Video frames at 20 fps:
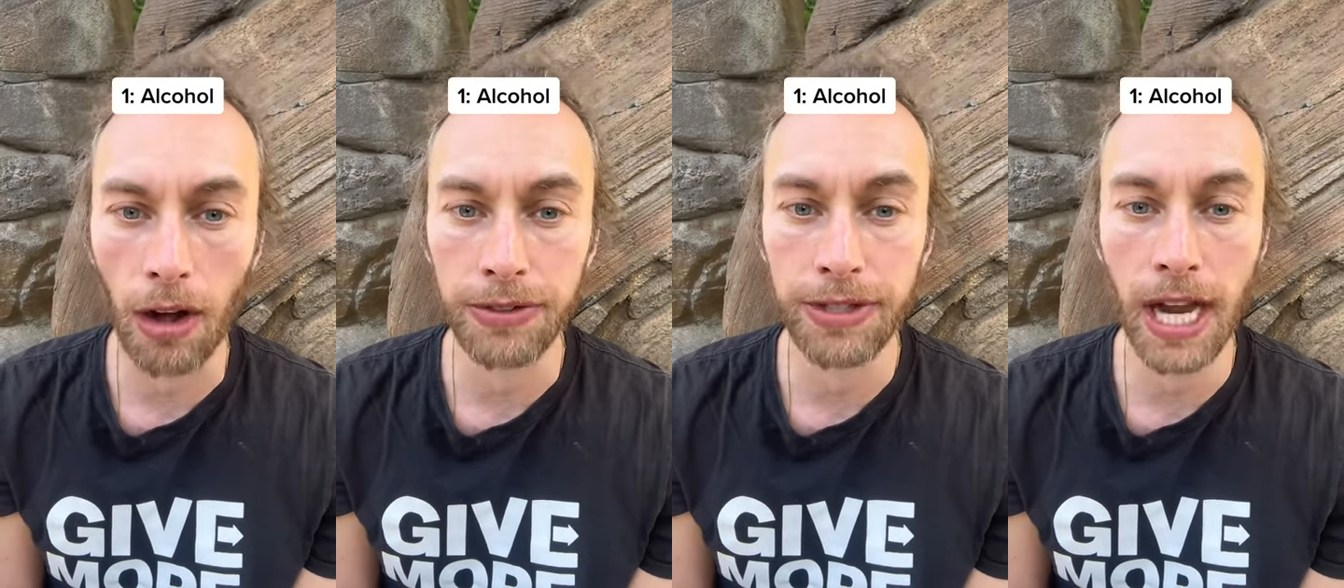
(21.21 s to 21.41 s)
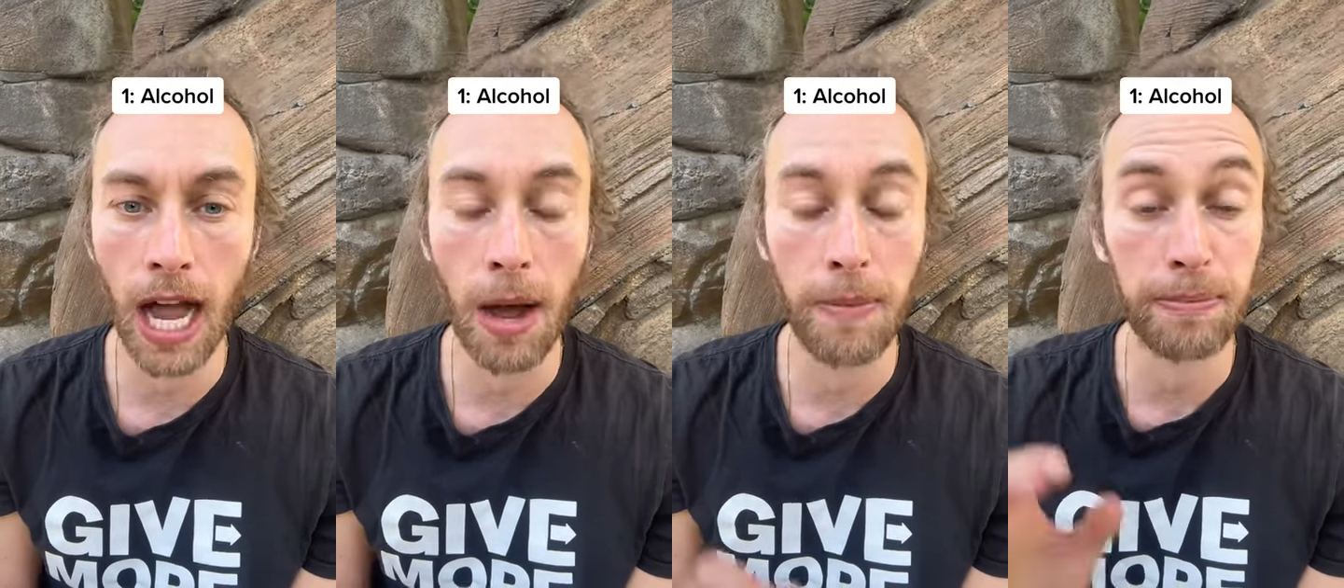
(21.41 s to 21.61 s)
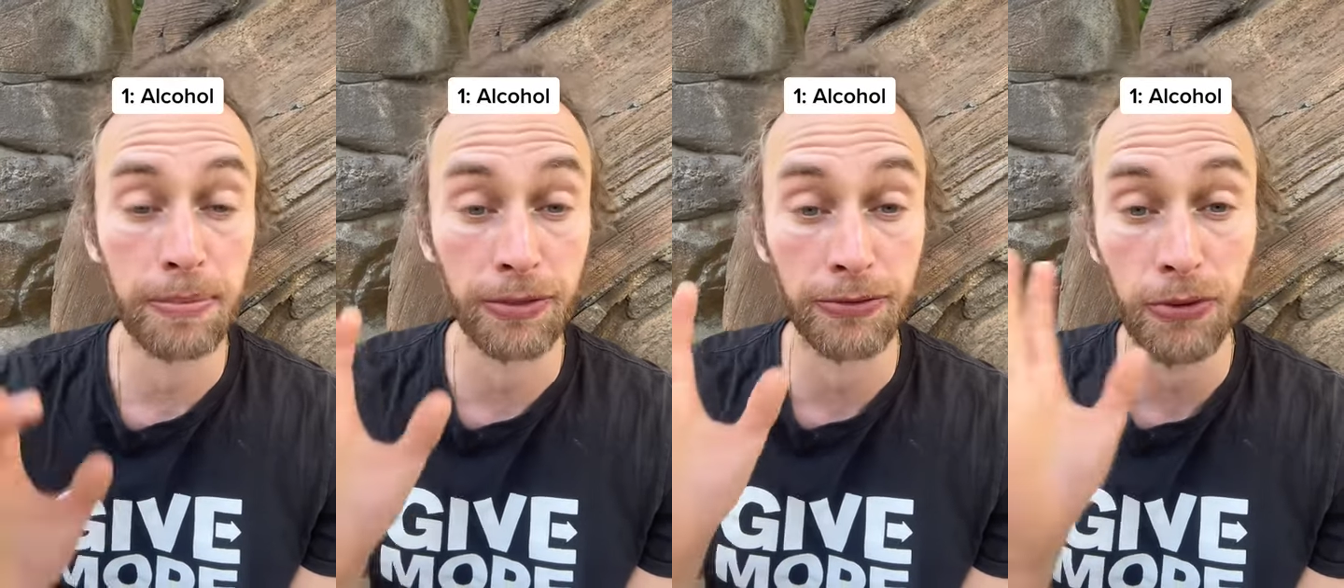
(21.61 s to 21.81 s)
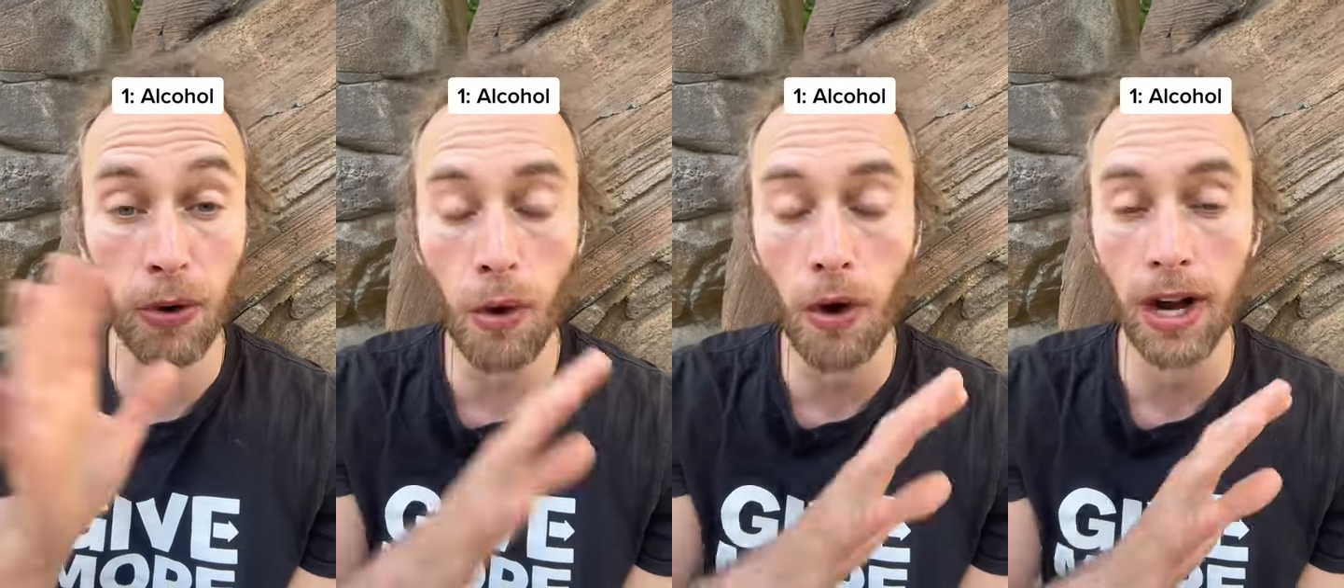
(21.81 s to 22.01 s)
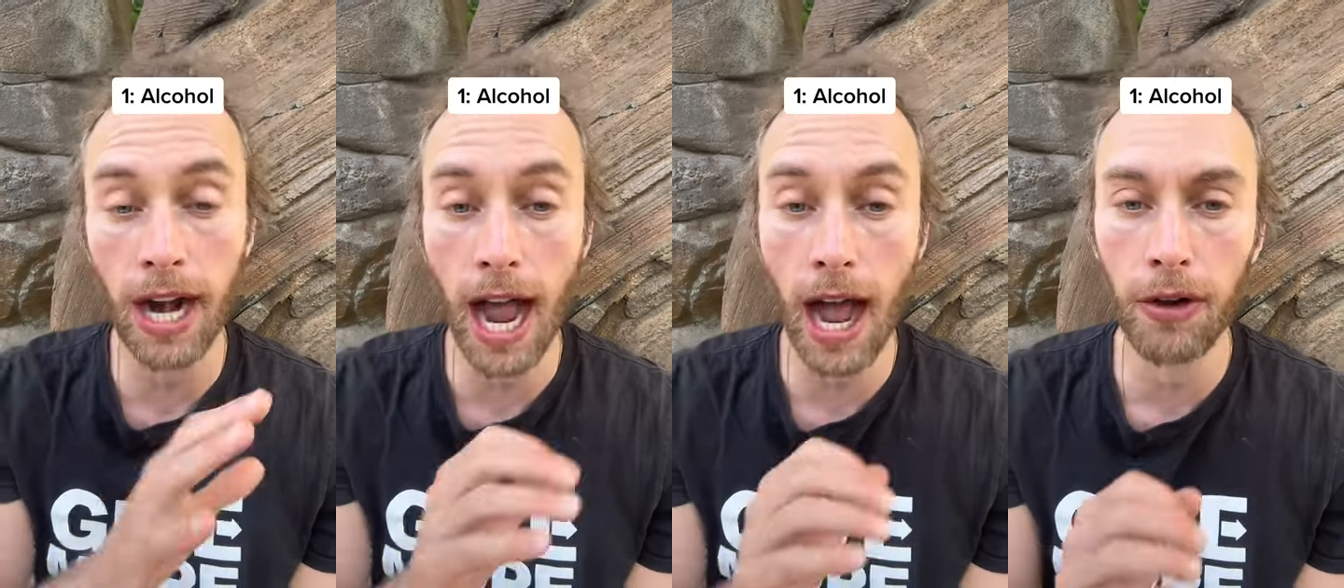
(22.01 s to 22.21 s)
Now,
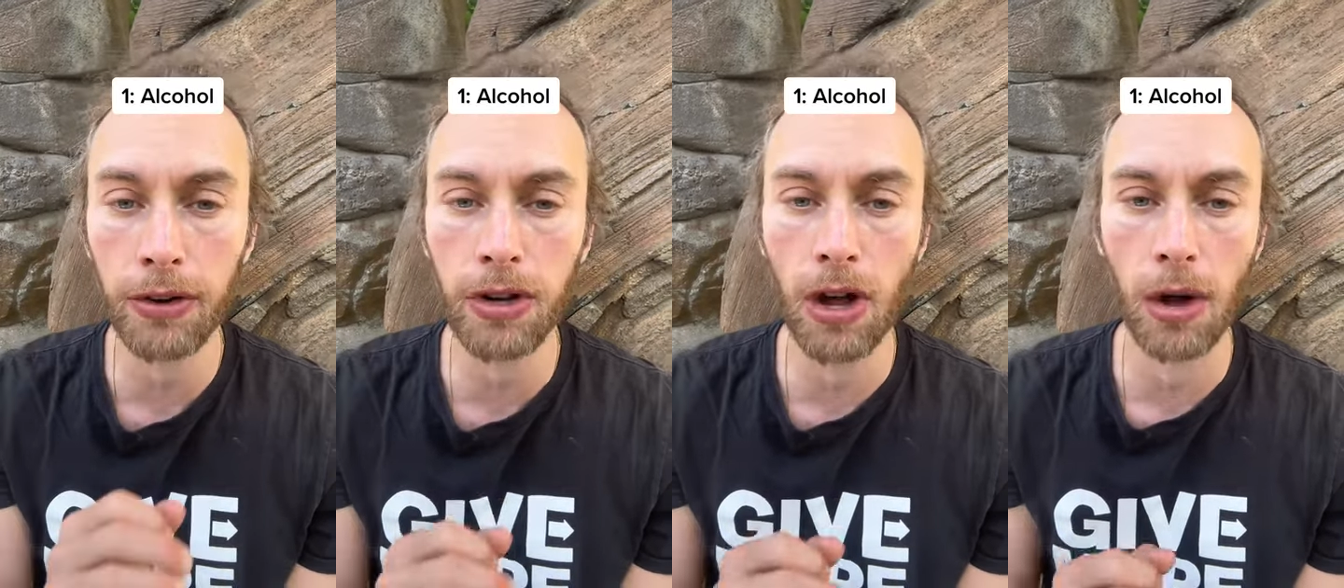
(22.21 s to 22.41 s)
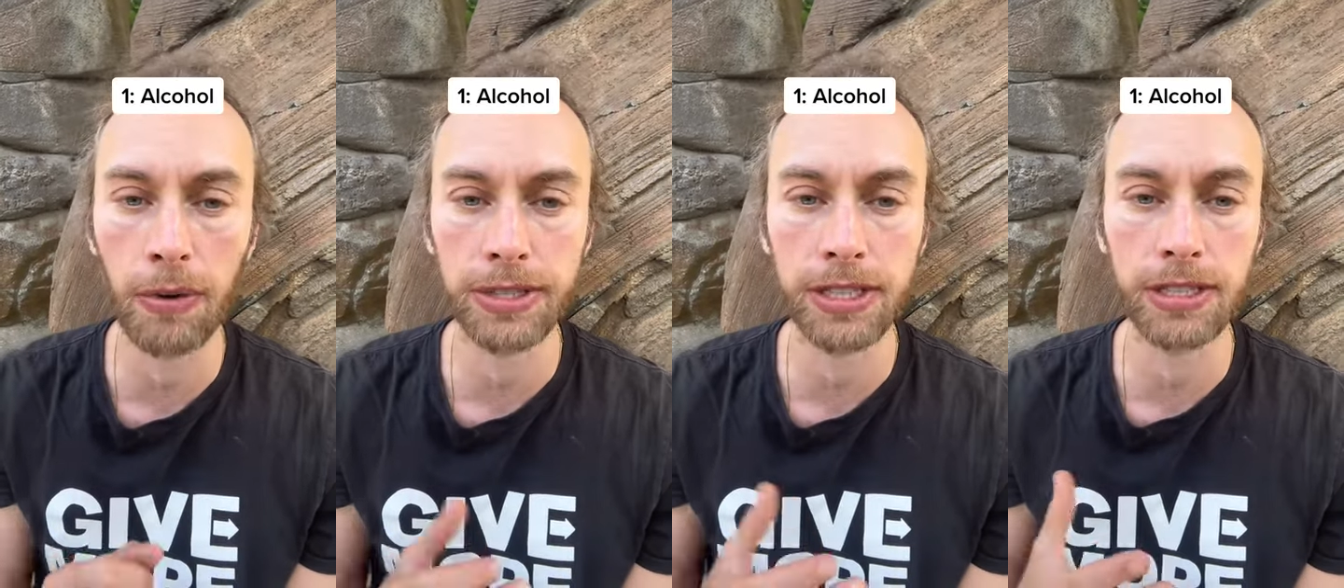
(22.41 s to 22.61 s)
before alcohol was